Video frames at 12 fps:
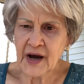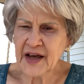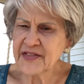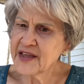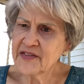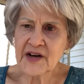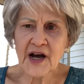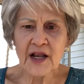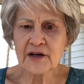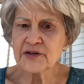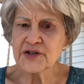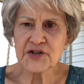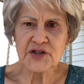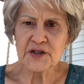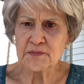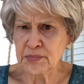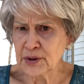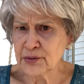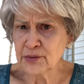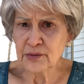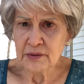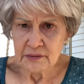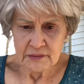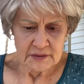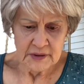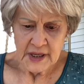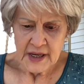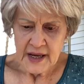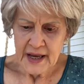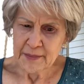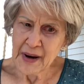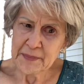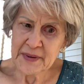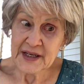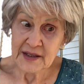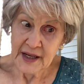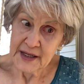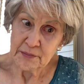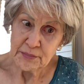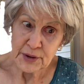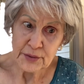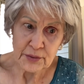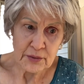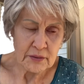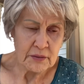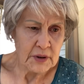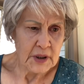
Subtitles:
think the color is just blue. It might be light blue.